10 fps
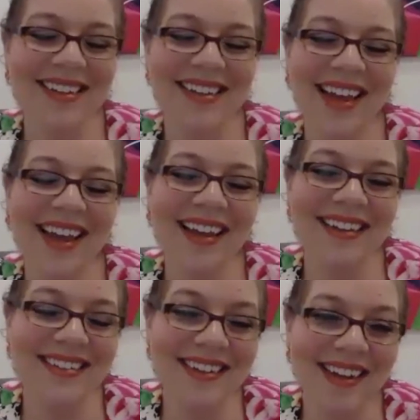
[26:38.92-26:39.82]

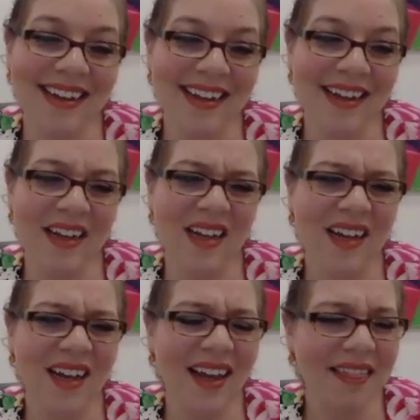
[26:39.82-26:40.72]
And
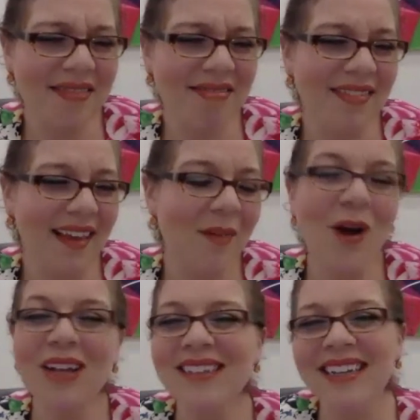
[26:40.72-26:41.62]
I'm
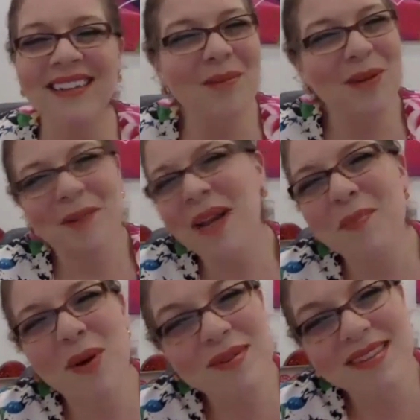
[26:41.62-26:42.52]
on TikTok, but I'm
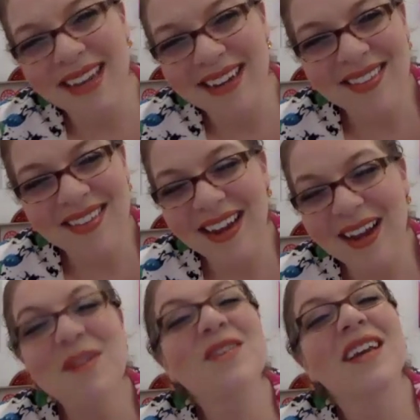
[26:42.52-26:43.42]
not posting anything.
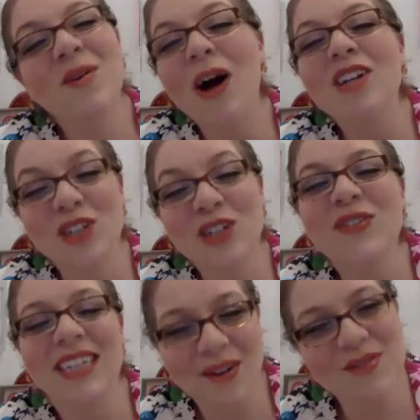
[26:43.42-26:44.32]
I'm just going to watch your
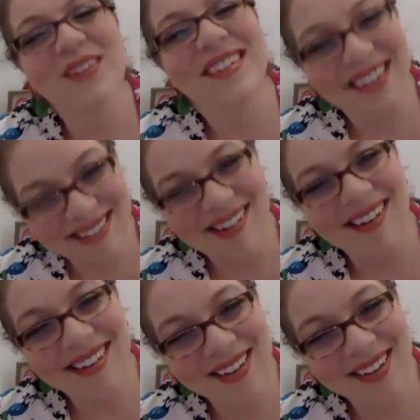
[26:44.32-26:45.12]
videos on TikTok.